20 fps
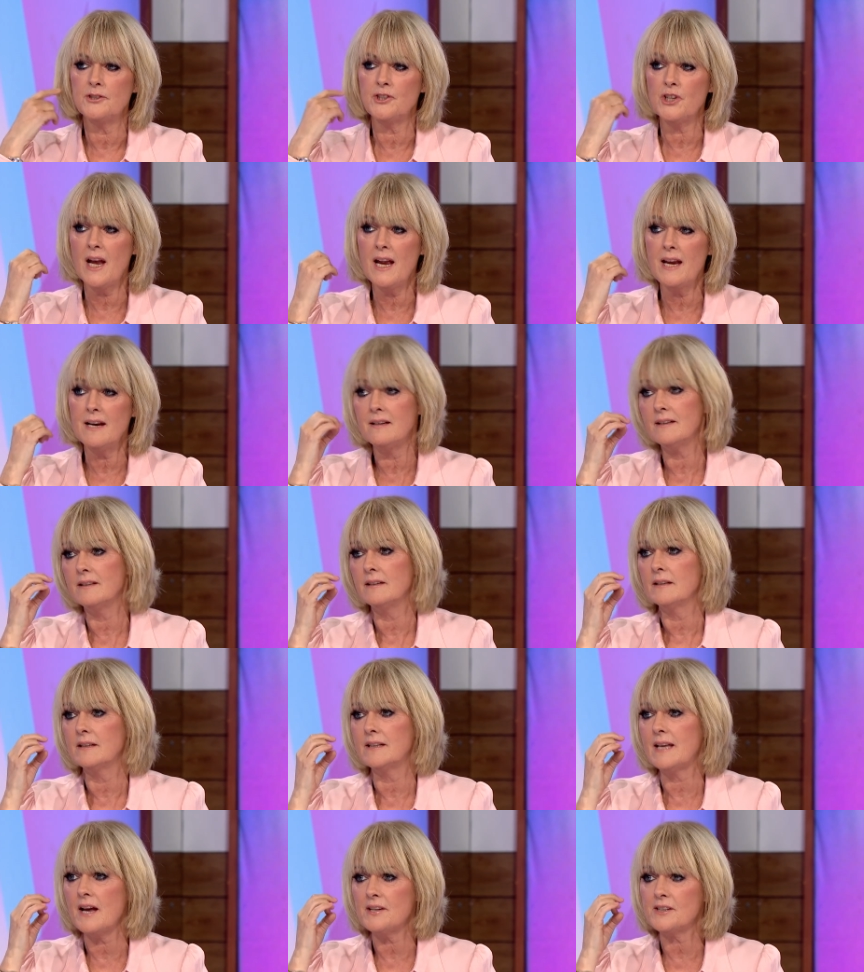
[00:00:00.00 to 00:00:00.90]
Jane,
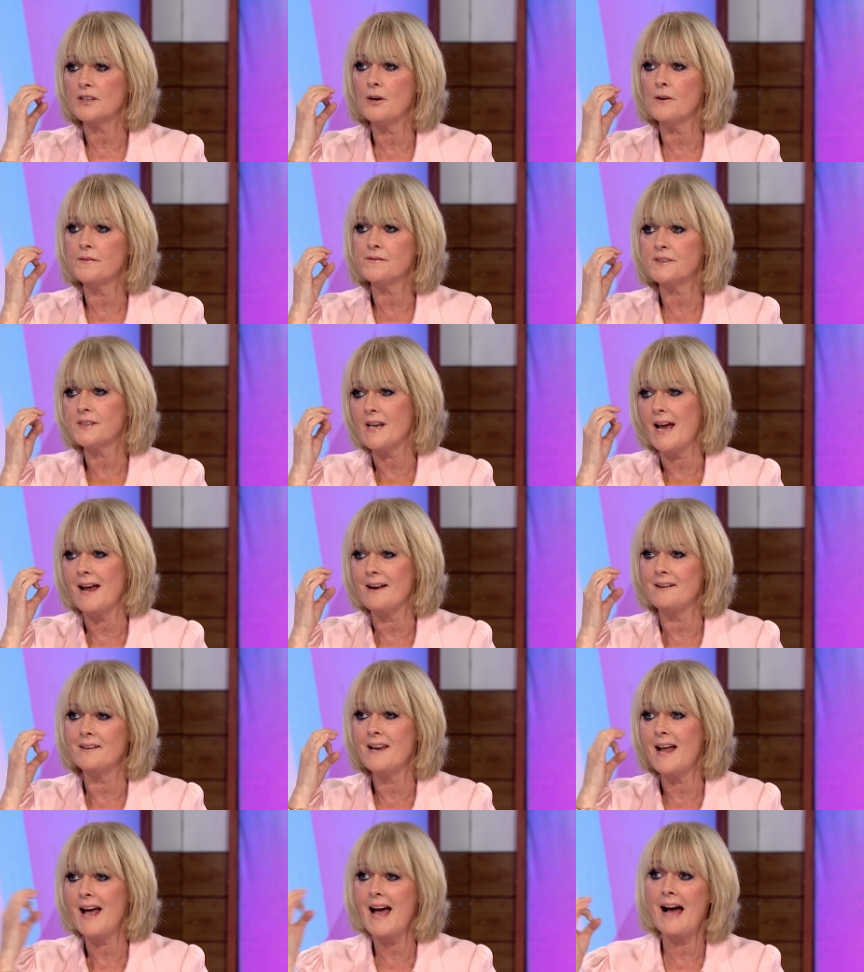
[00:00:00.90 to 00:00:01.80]
get off set
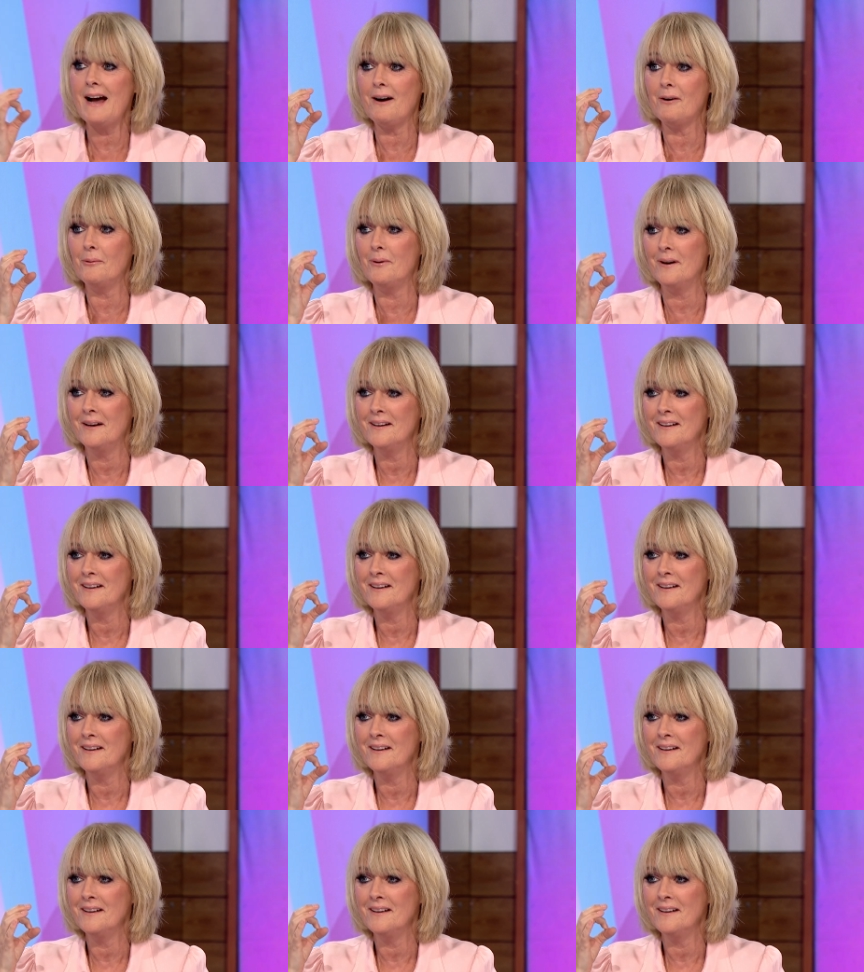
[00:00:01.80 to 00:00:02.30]
now.